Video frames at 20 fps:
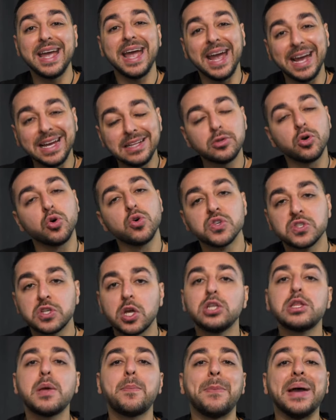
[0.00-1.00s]
and
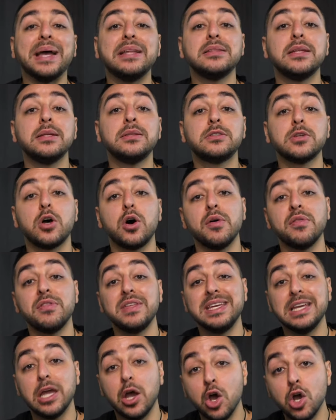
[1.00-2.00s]
also dependent on
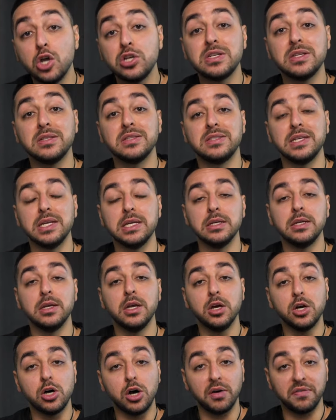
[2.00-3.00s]
the urgency
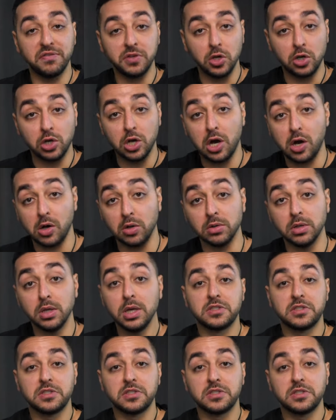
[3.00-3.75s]
of your goal.